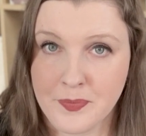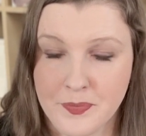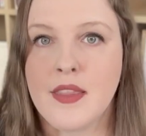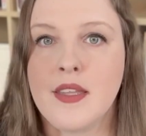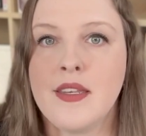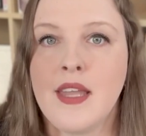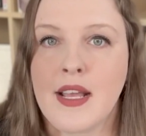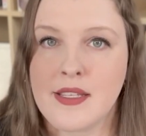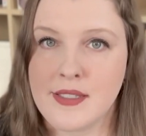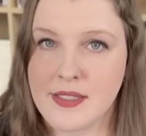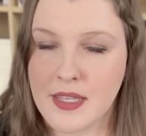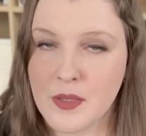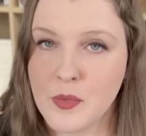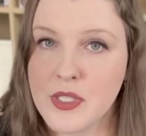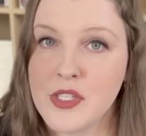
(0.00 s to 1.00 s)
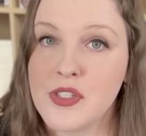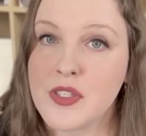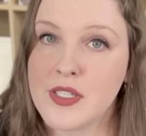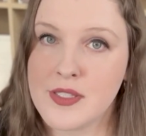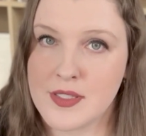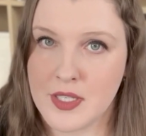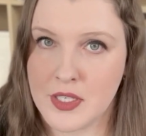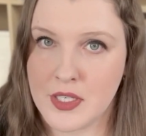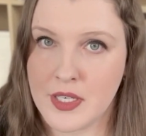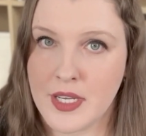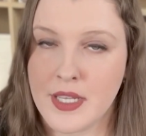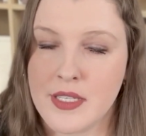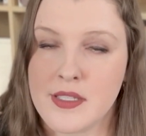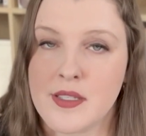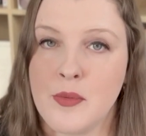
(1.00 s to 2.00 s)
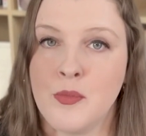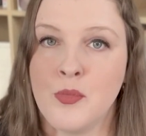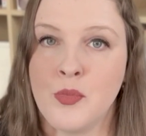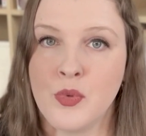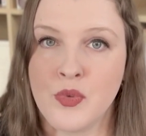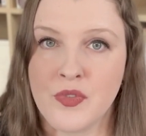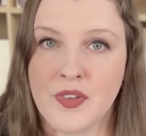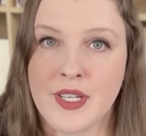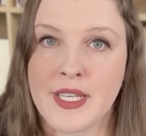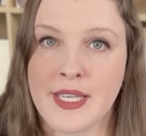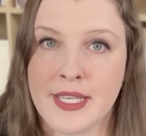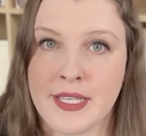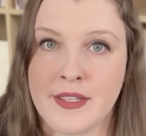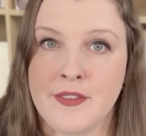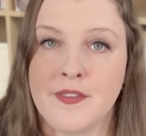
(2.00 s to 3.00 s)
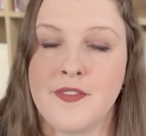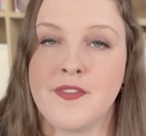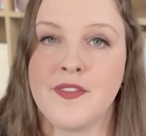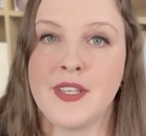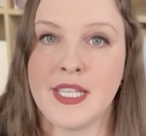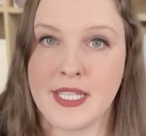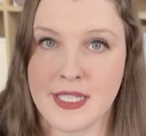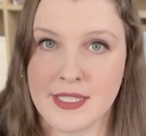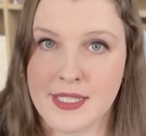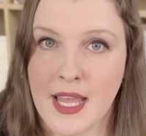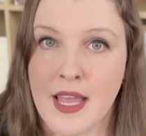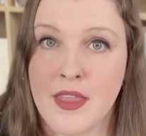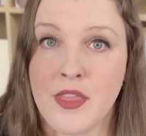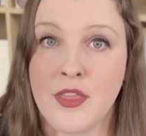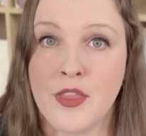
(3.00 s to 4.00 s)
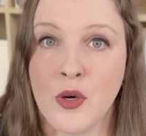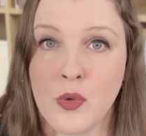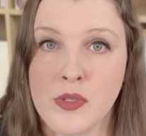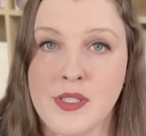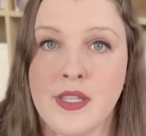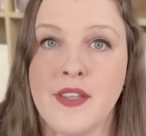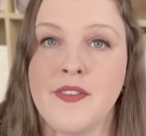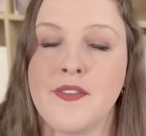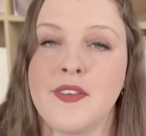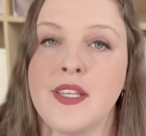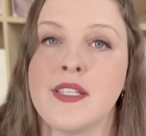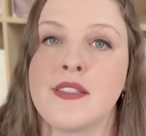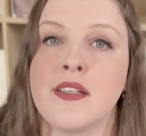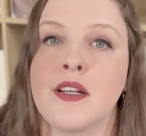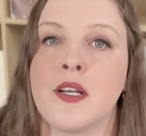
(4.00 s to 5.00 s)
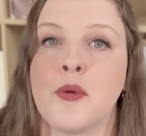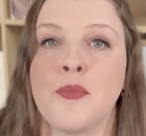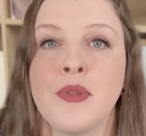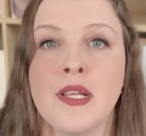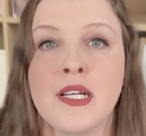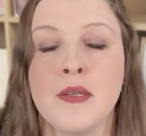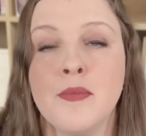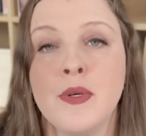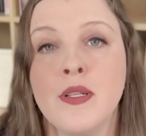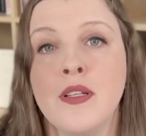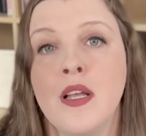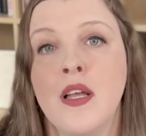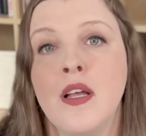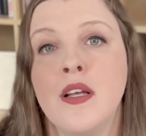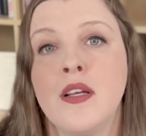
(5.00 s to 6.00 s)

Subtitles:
The next thing we need to consider is moving in fees. And those are the fees that are applicable